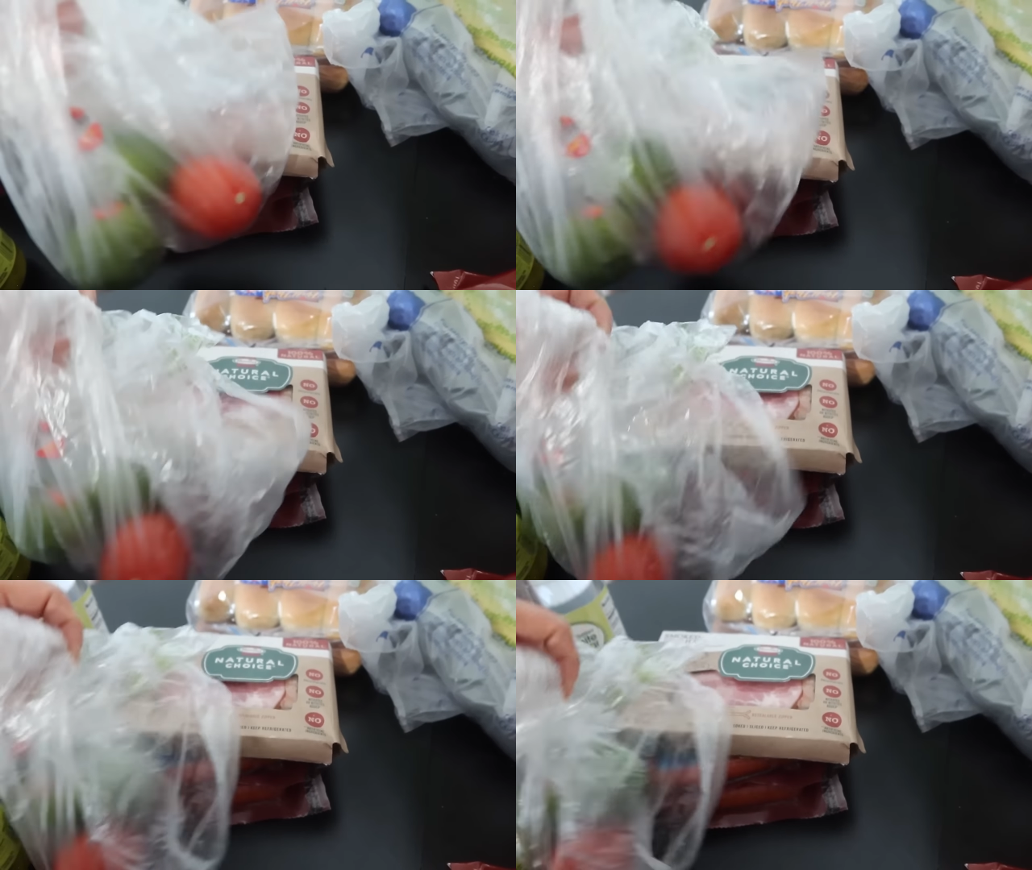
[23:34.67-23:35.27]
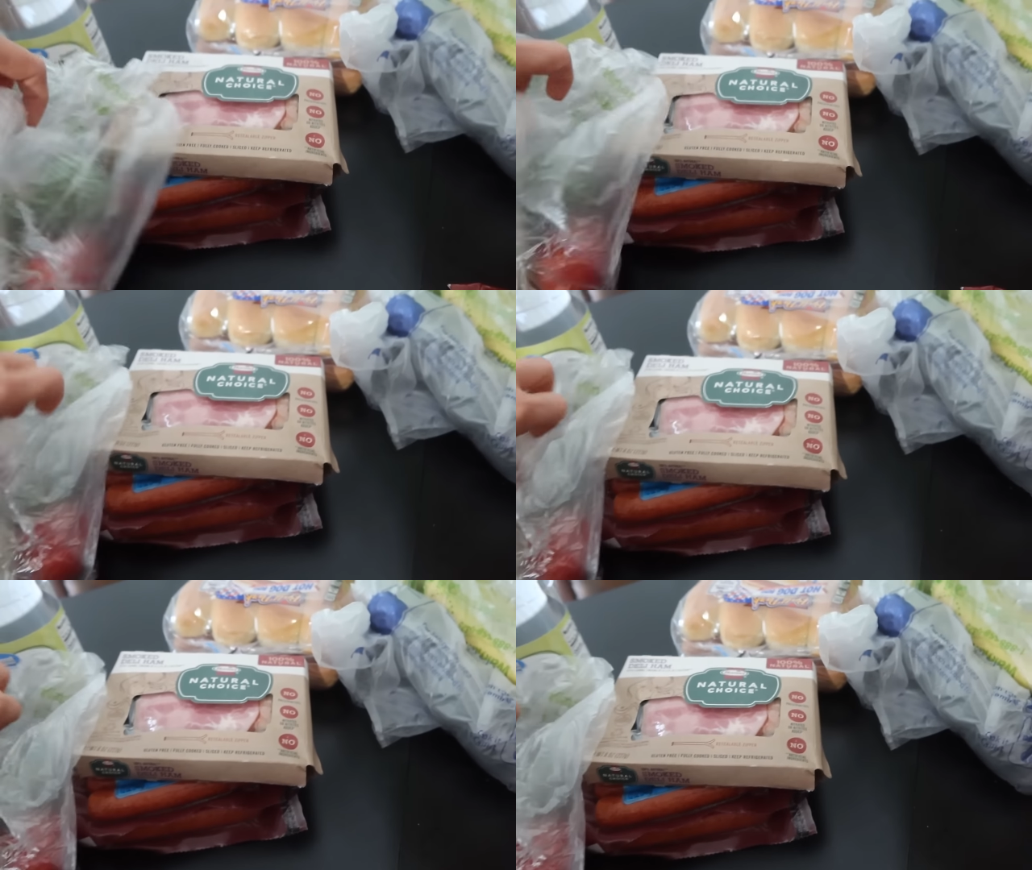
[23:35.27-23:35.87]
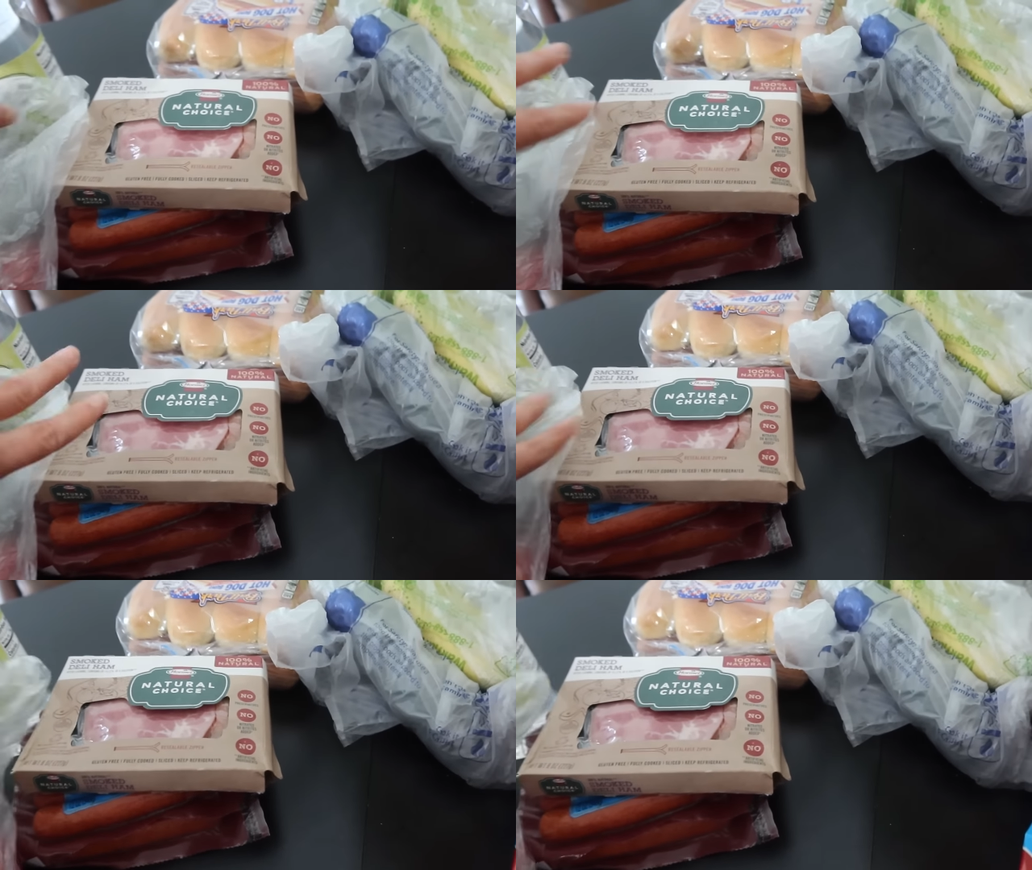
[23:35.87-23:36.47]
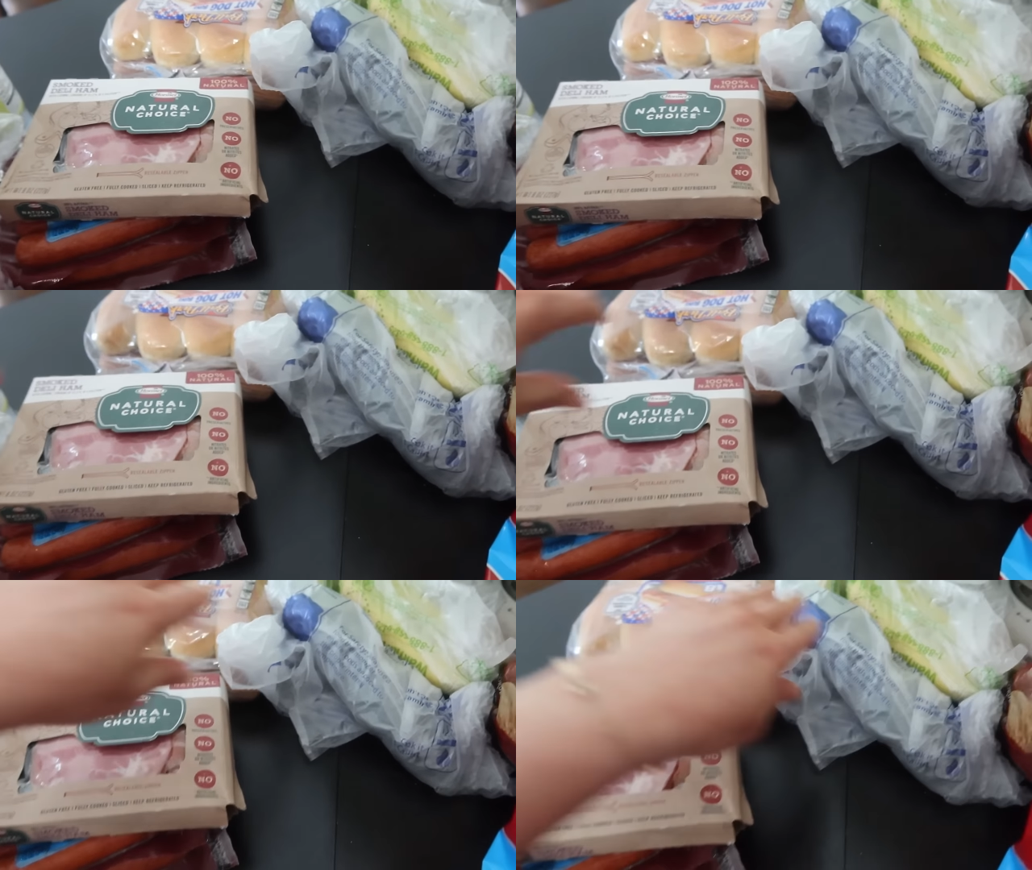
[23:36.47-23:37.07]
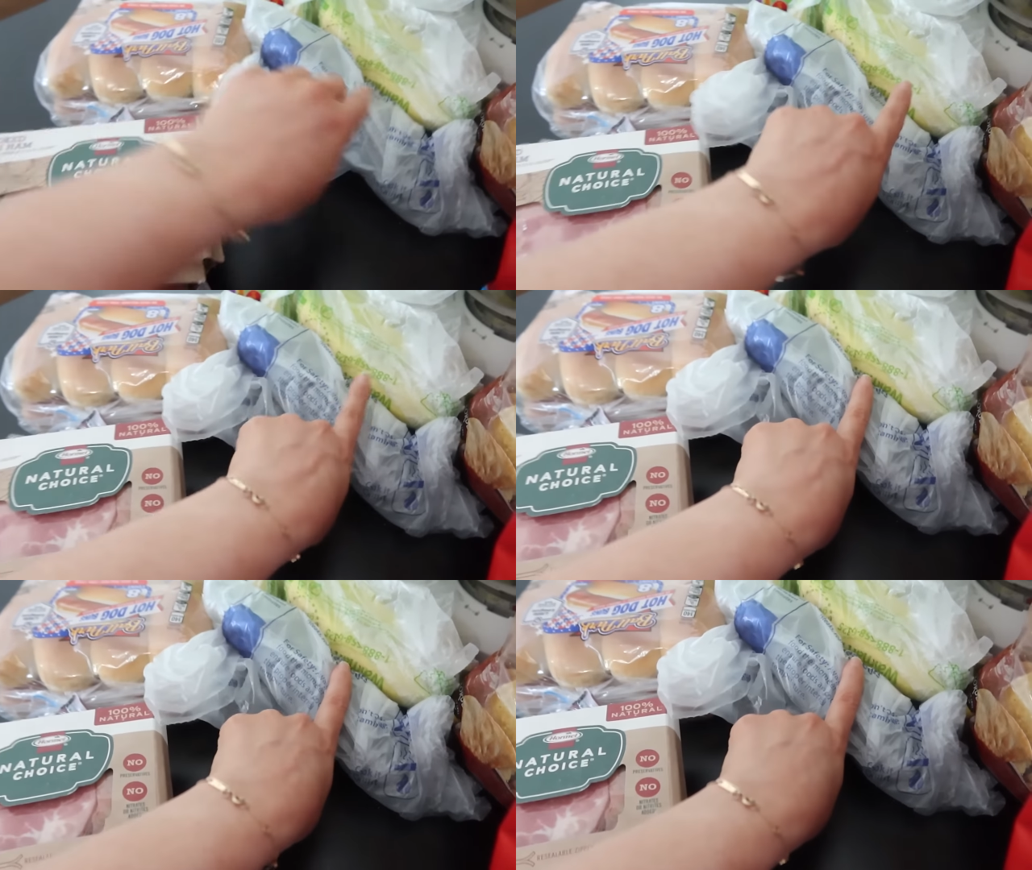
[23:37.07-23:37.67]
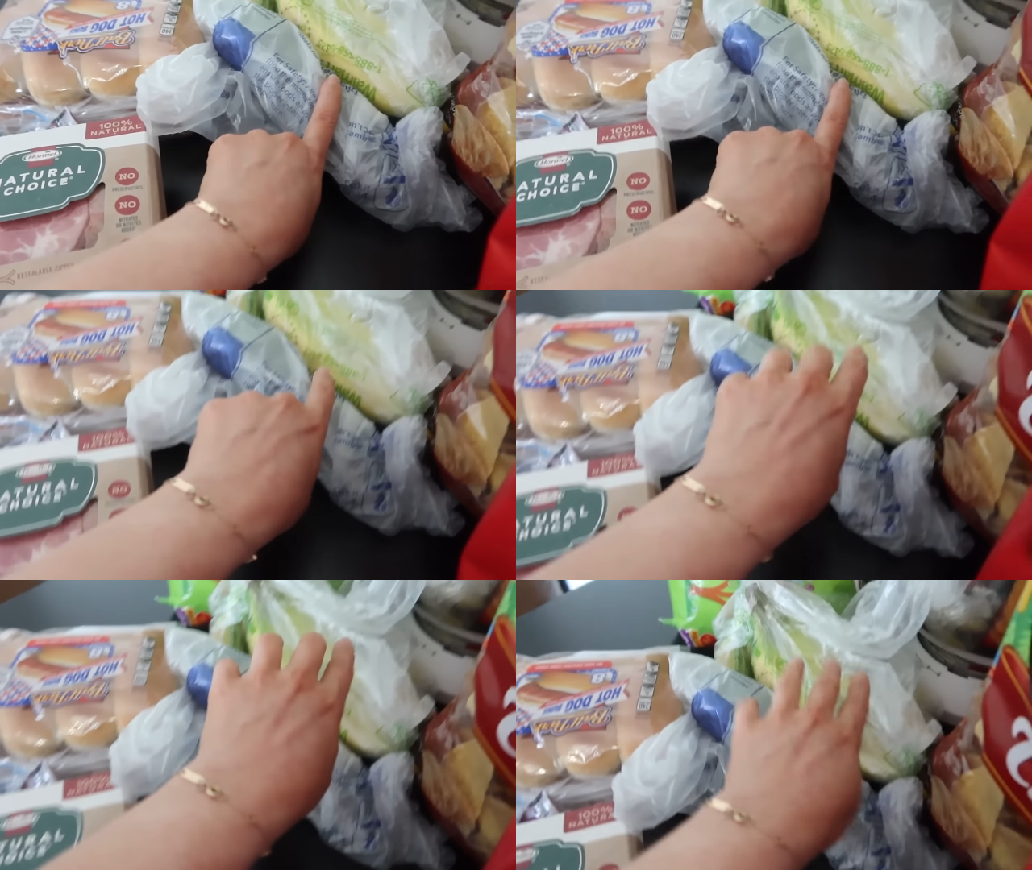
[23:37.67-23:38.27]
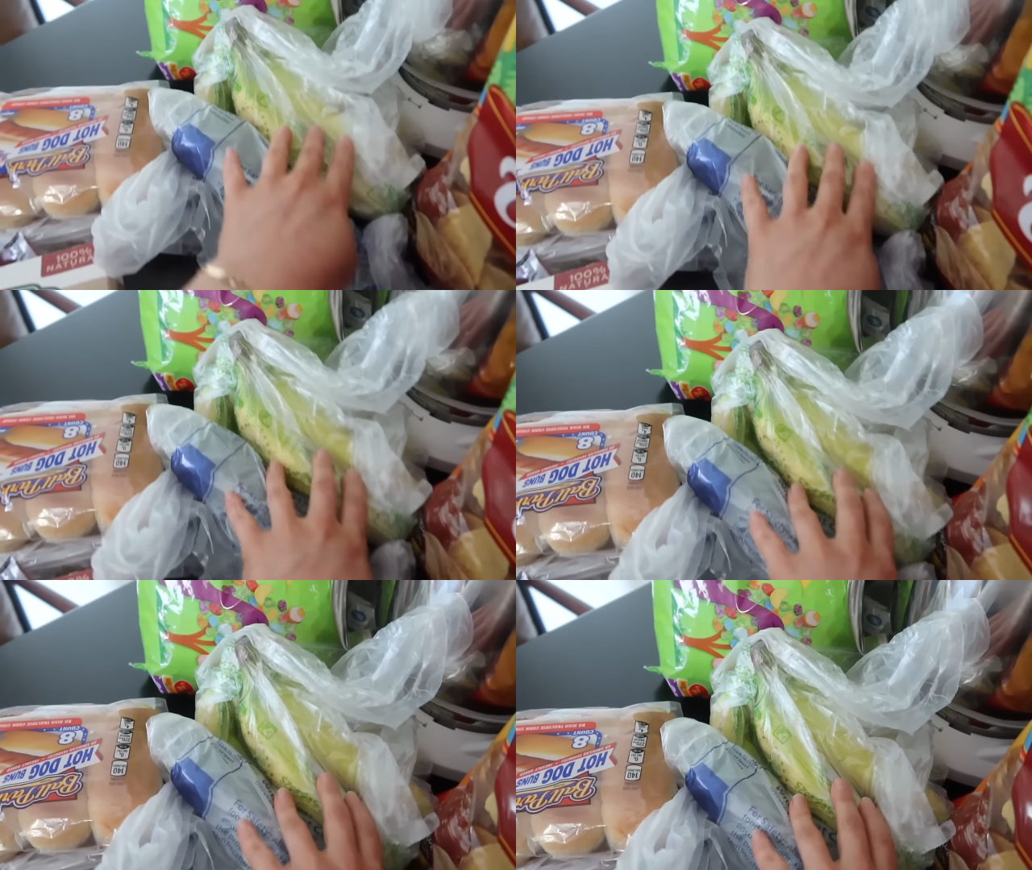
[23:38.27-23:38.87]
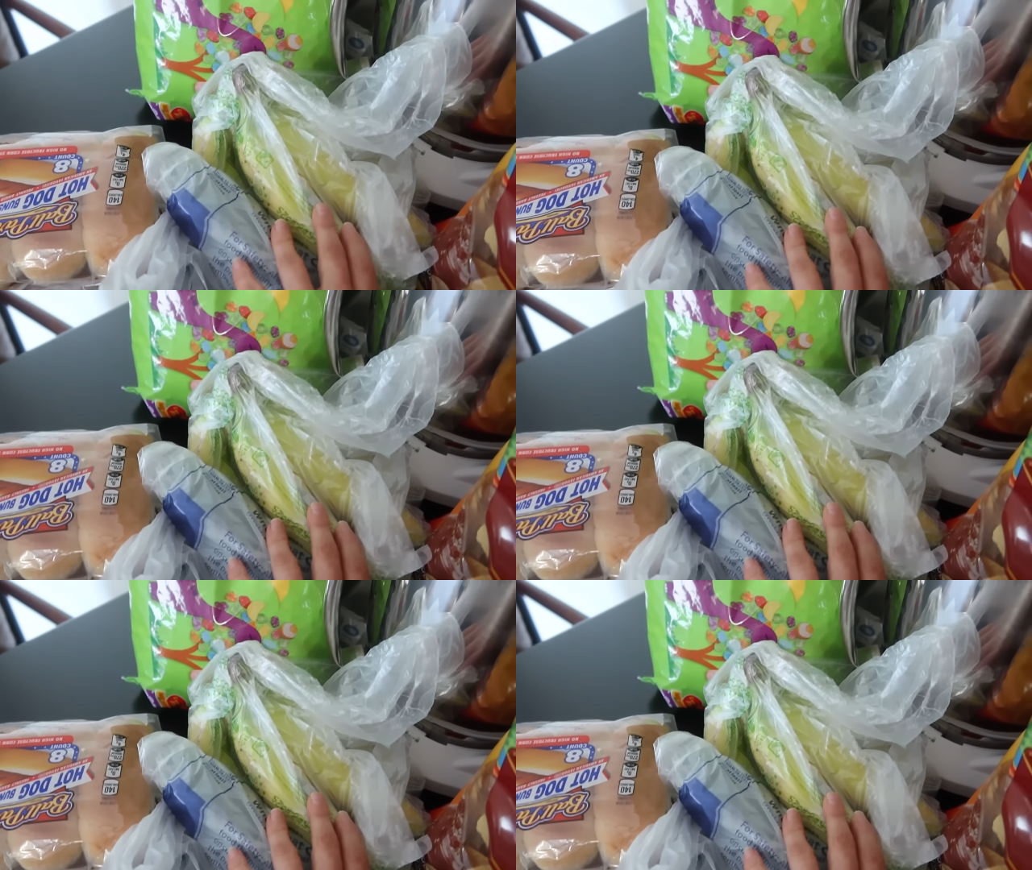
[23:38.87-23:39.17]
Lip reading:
[unreadable: no face in view]